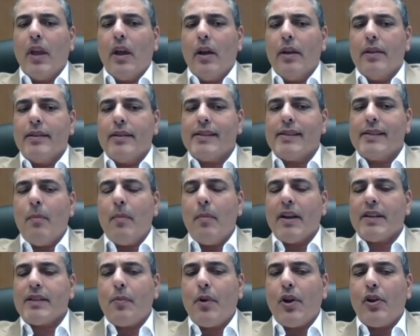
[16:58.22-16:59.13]
Same
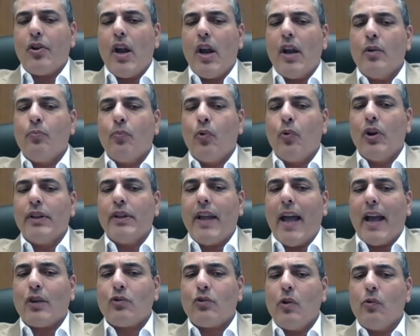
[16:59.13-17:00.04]
exploratory endpoint.
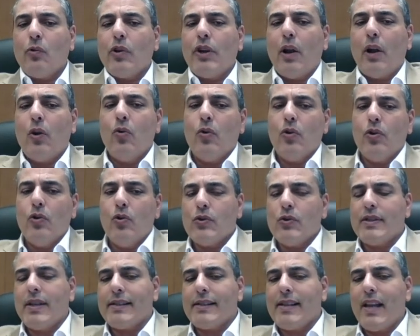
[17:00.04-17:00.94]
Actually, we're going to
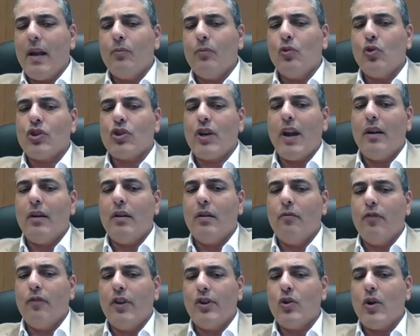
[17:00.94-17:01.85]
use the same
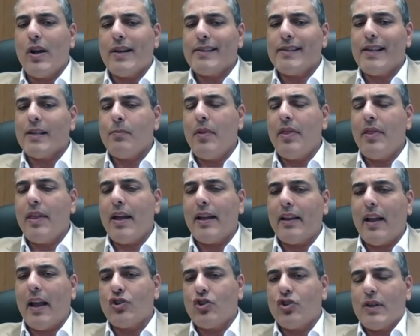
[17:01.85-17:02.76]
Duchenne video assessment
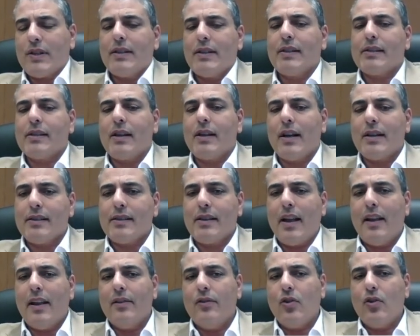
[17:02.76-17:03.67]
that I just discussed
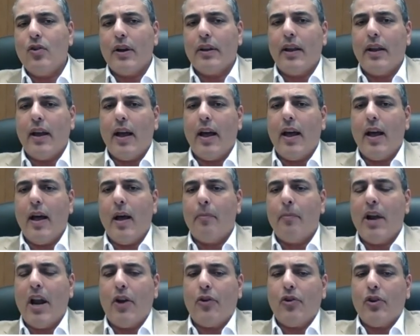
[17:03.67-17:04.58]
during the
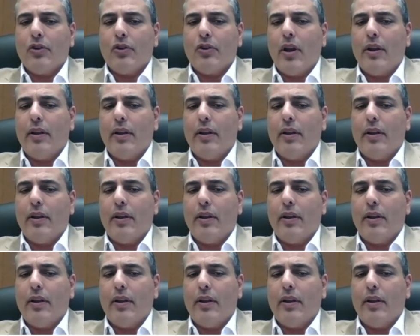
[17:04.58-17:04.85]
ambulatory and